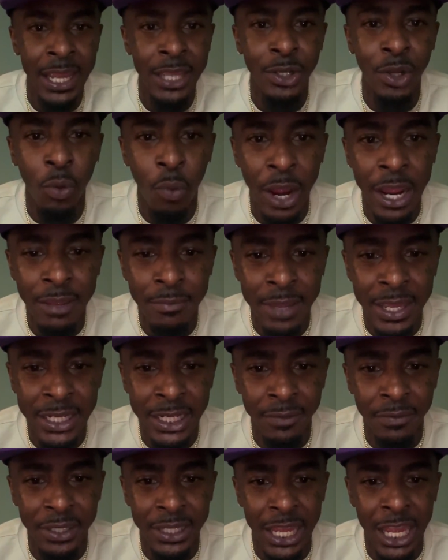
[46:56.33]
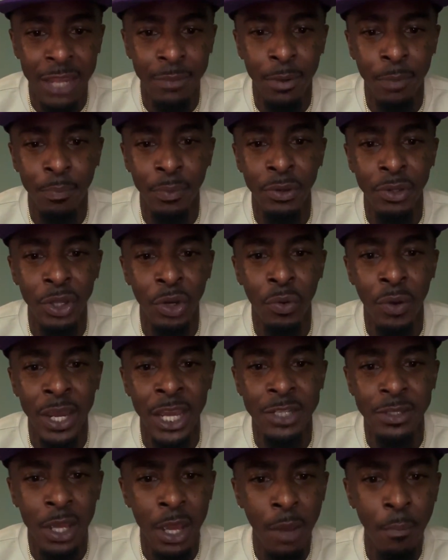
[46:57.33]
Ain't no white man never came up on your
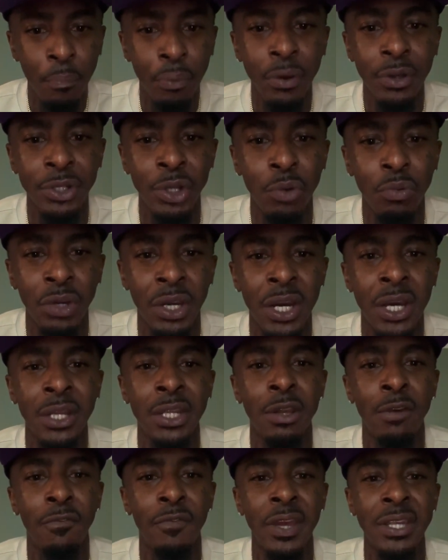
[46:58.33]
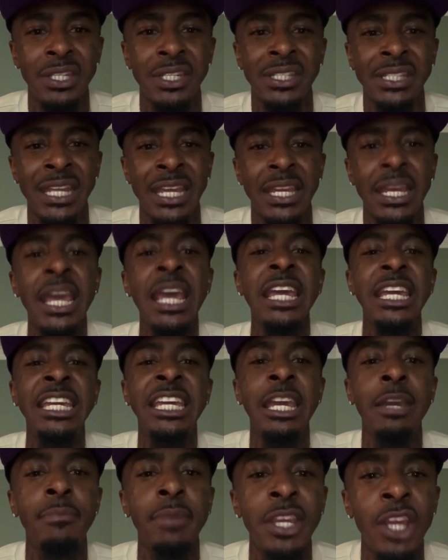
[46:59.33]
ass, put no gun in your face and said,
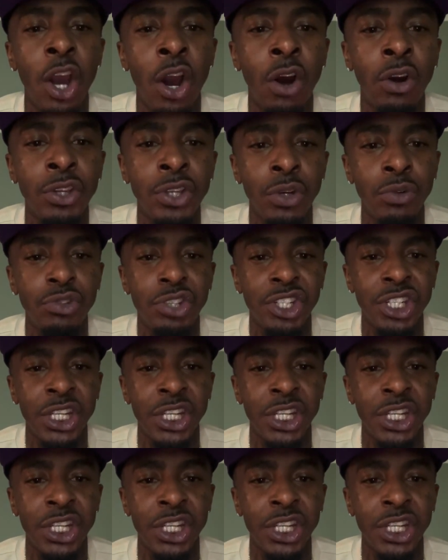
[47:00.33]
give me all your